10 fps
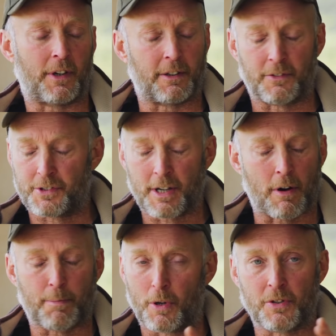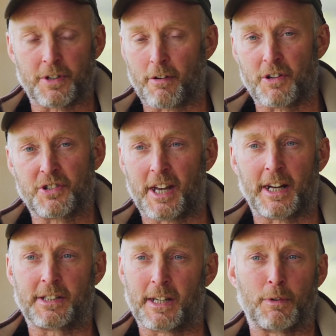
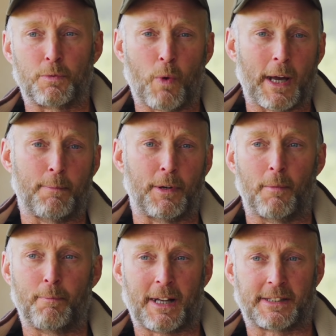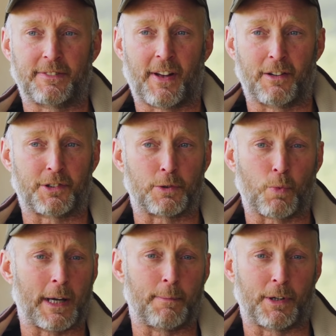0.06. It was way beyond passive house. It was
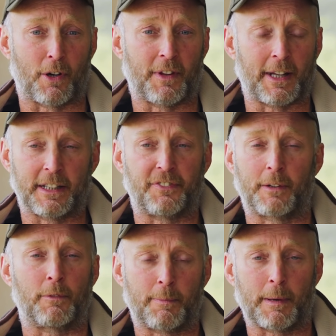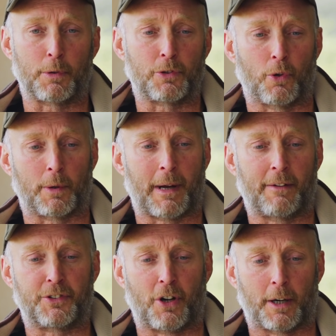way beyond anything that people were talking
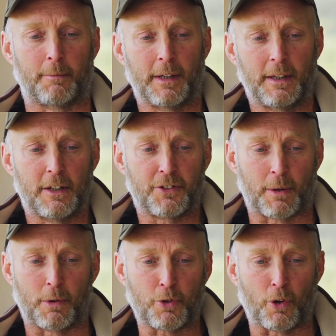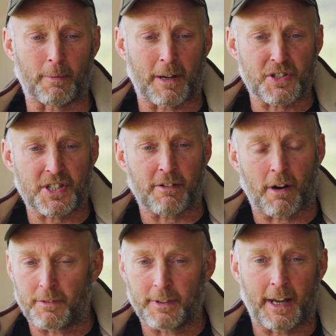about at the time. So we're talking about
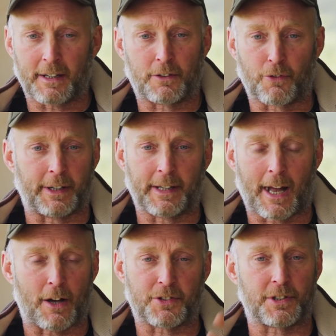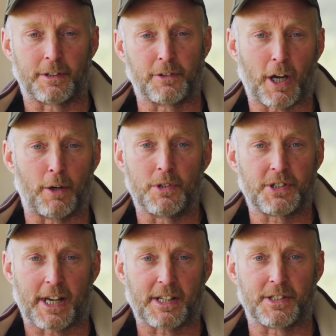zero net greenhouses and code
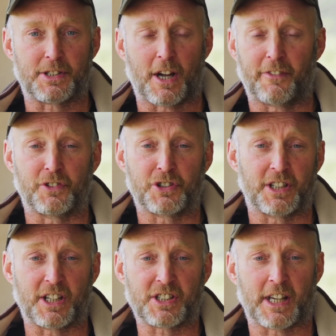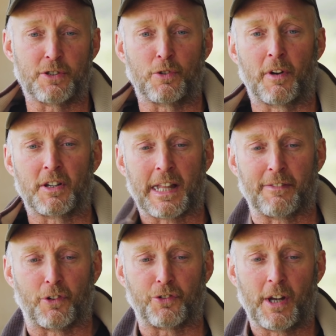6 and stuff, and she exceeds all those
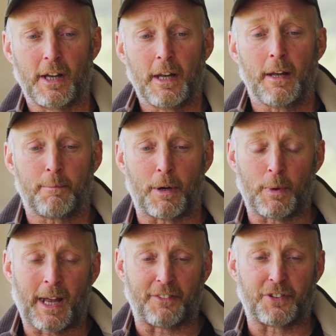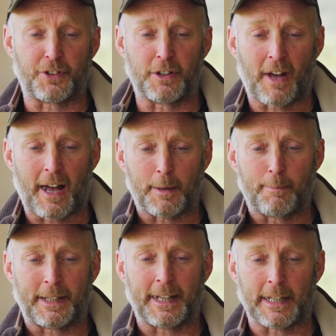levels. But we had to do that at the
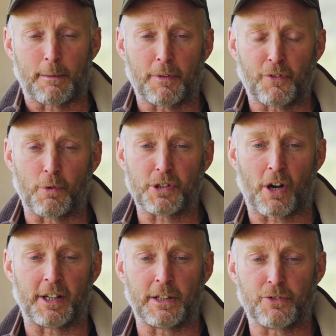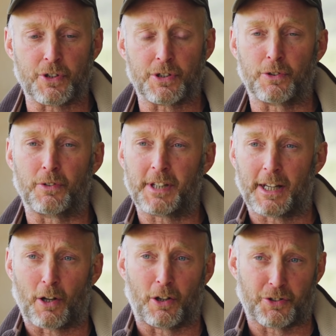beginning before we started introducing all the
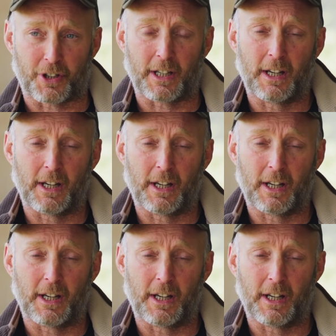technology.